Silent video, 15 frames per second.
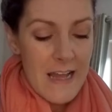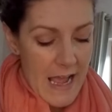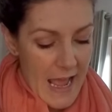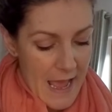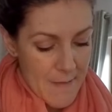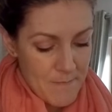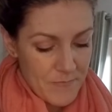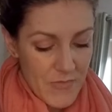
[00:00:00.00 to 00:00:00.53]

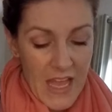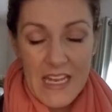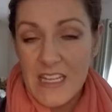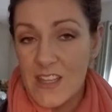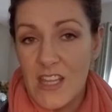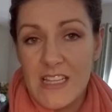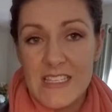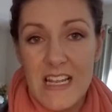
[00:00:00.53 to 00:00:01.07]

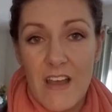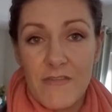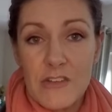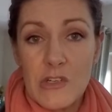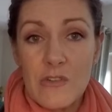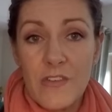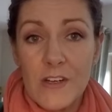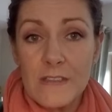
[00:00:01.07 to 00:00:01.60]
anything that's left
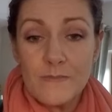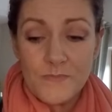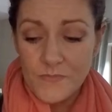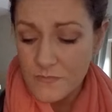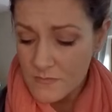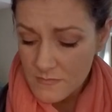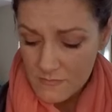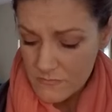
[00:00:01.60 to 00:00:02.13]
over.
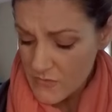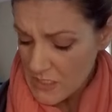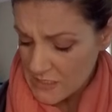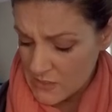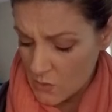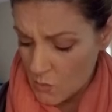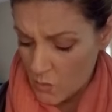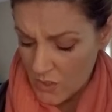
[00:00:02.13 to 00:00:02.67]

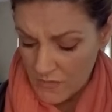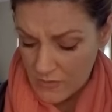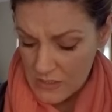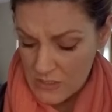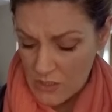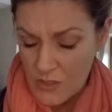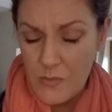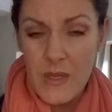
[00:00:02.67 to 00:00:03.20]
So one of us
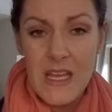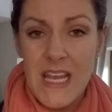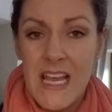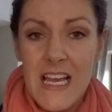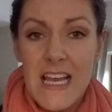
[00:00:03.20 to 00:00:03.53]
could be